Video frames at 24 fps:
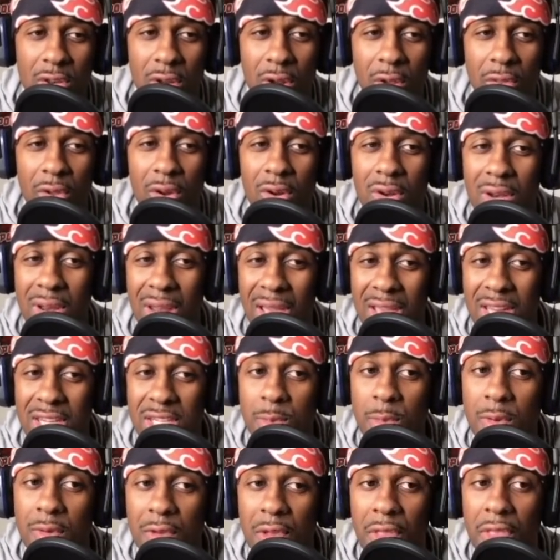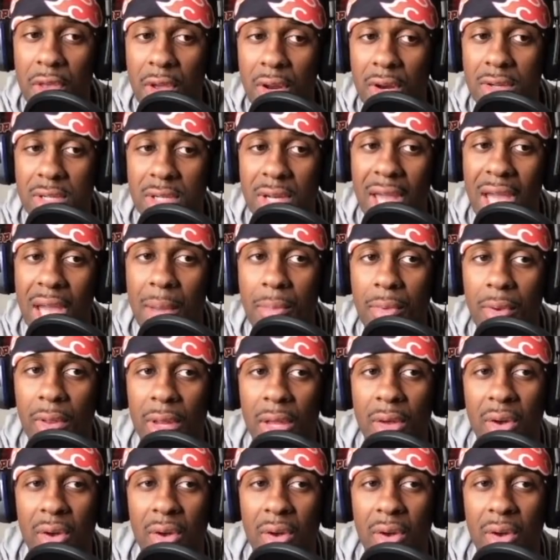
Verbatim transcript: are there nice movie theaters in hamburg